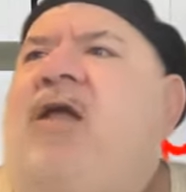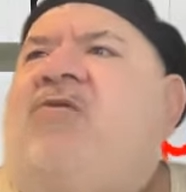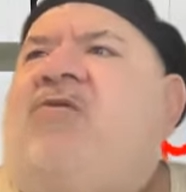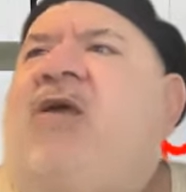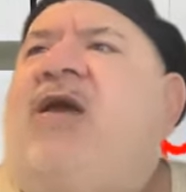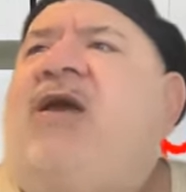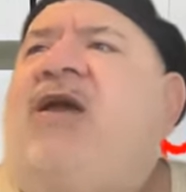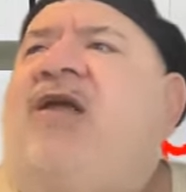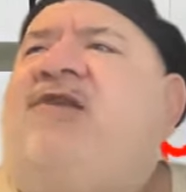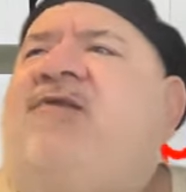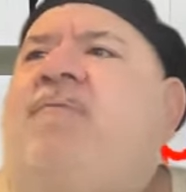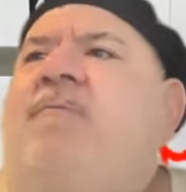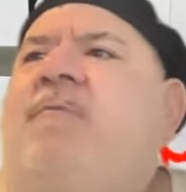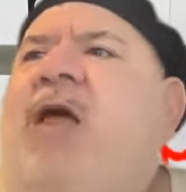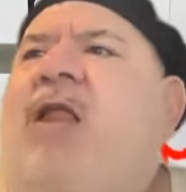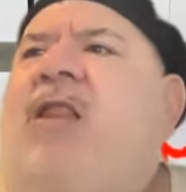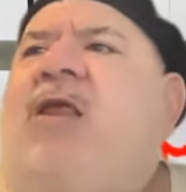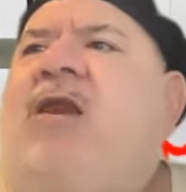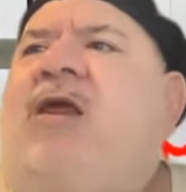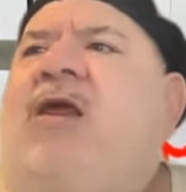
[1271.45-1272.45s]
think it's
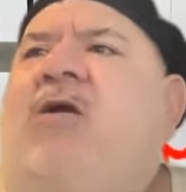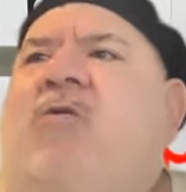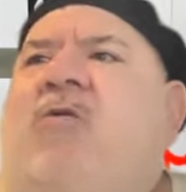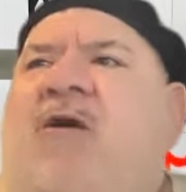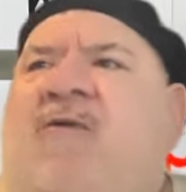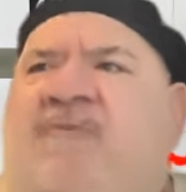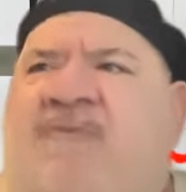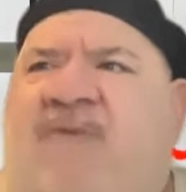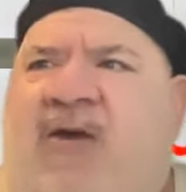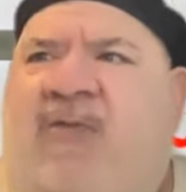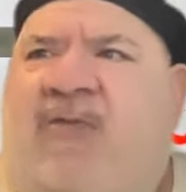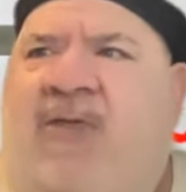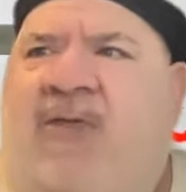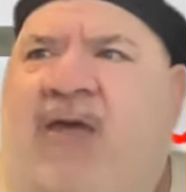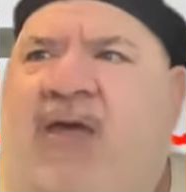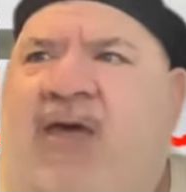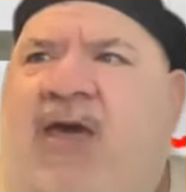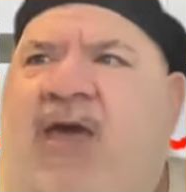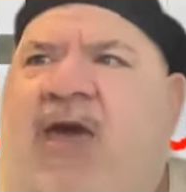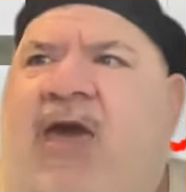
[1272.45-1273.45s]
Melanie Griffith,
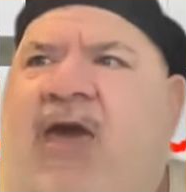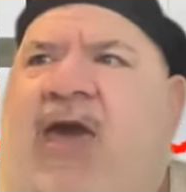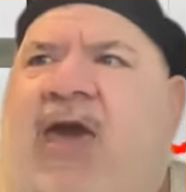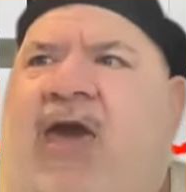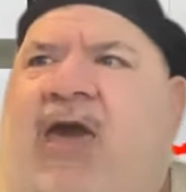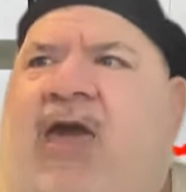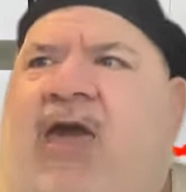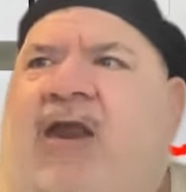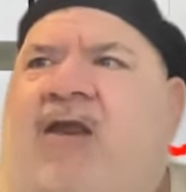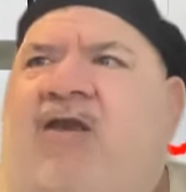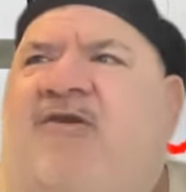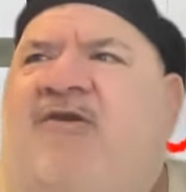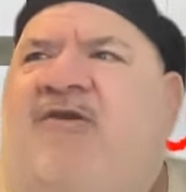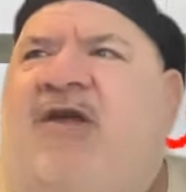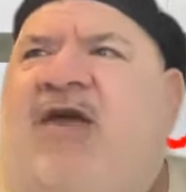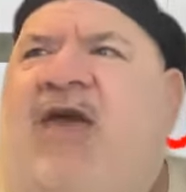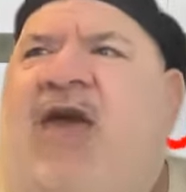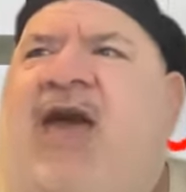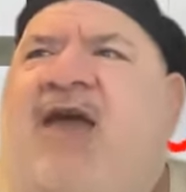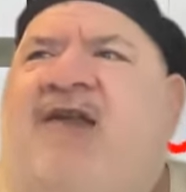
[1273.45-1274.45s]
and
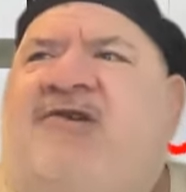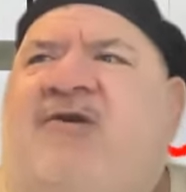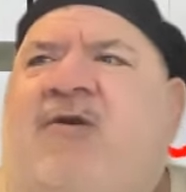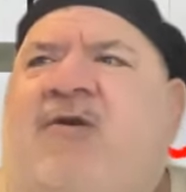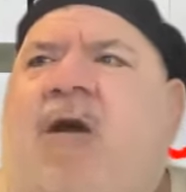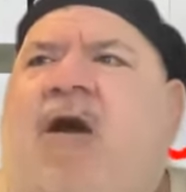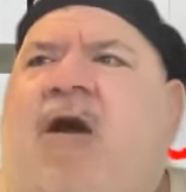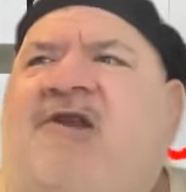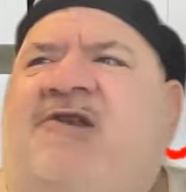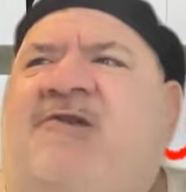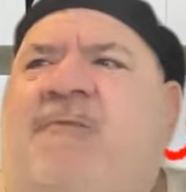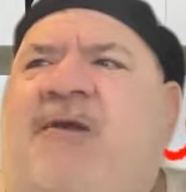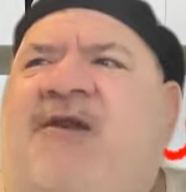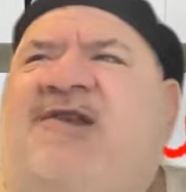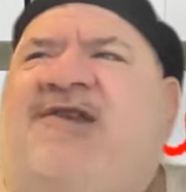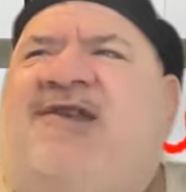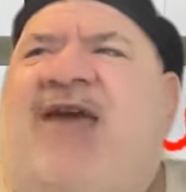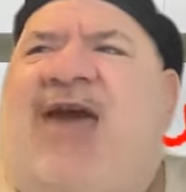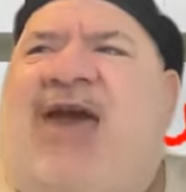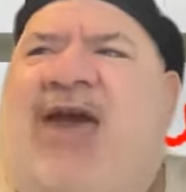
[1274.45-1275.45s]
she has her
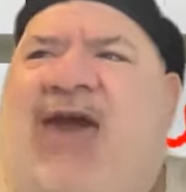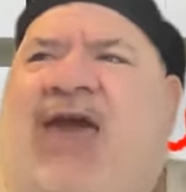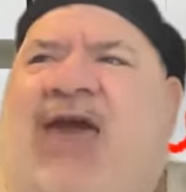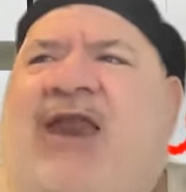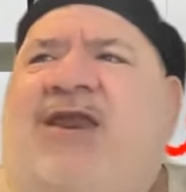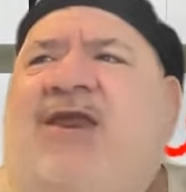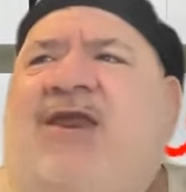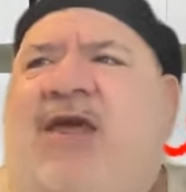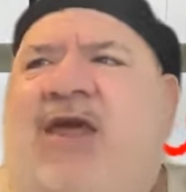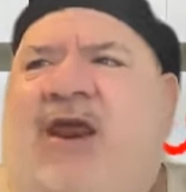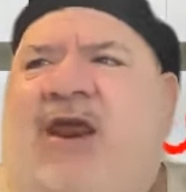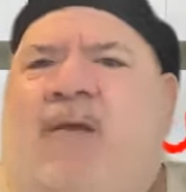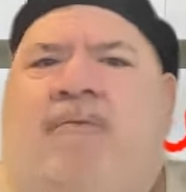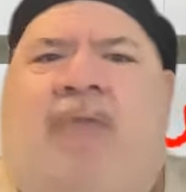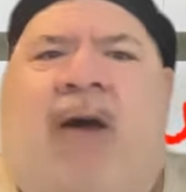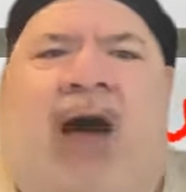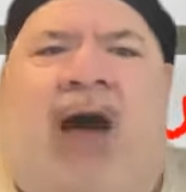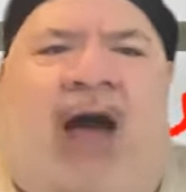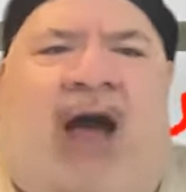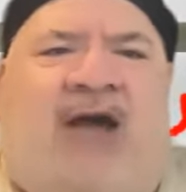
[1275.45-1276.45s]
husband's head in a
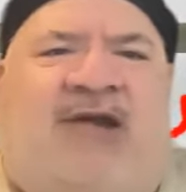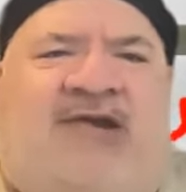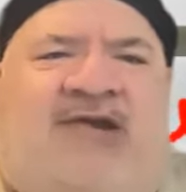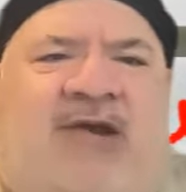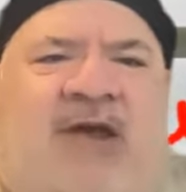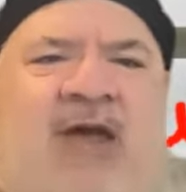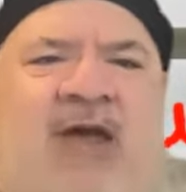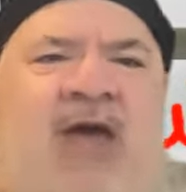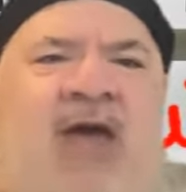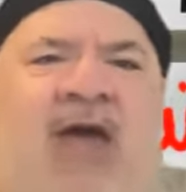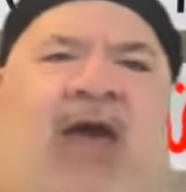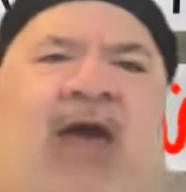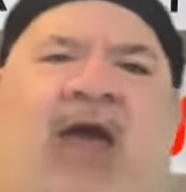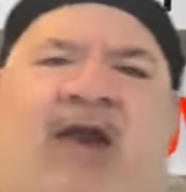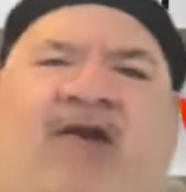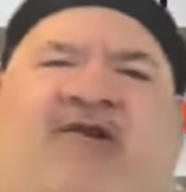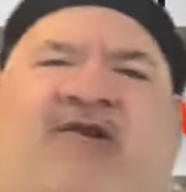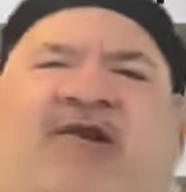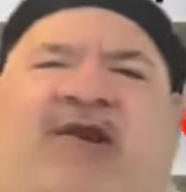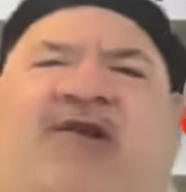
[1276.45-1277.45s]
box,
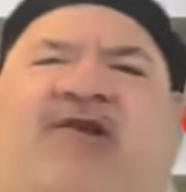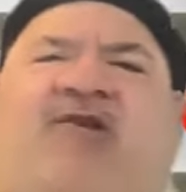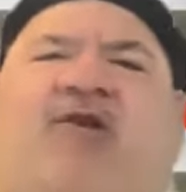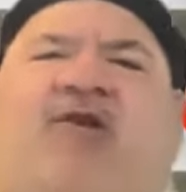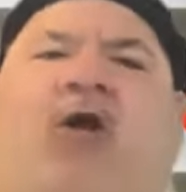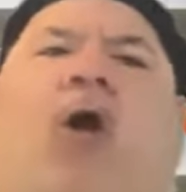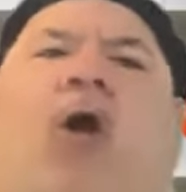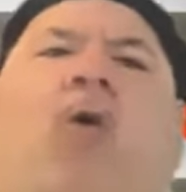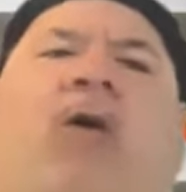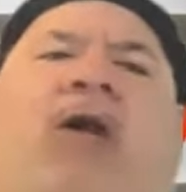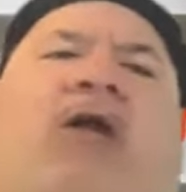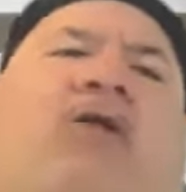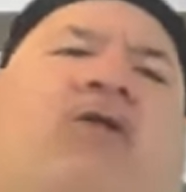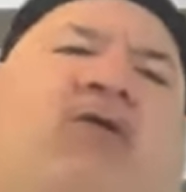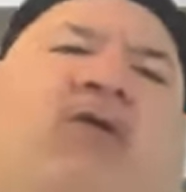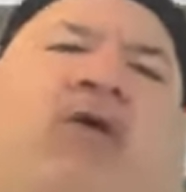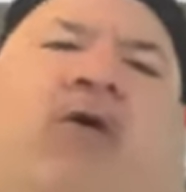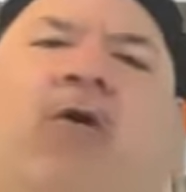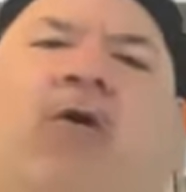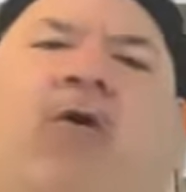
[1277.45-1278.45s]
and she's going
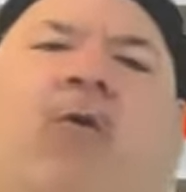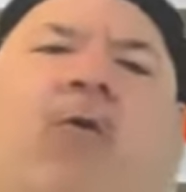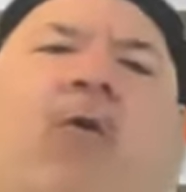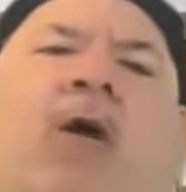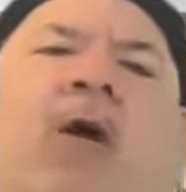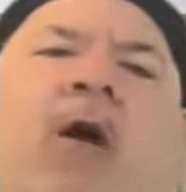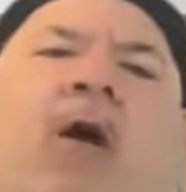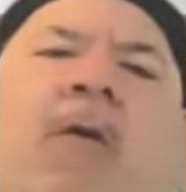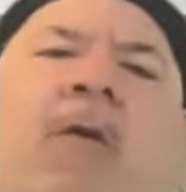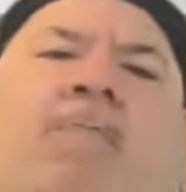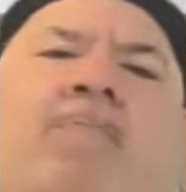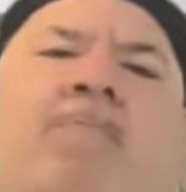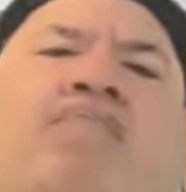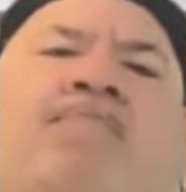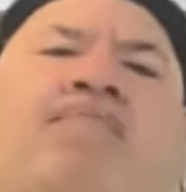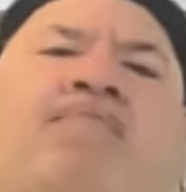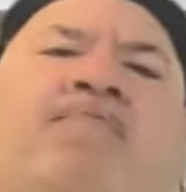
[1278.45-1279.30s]
to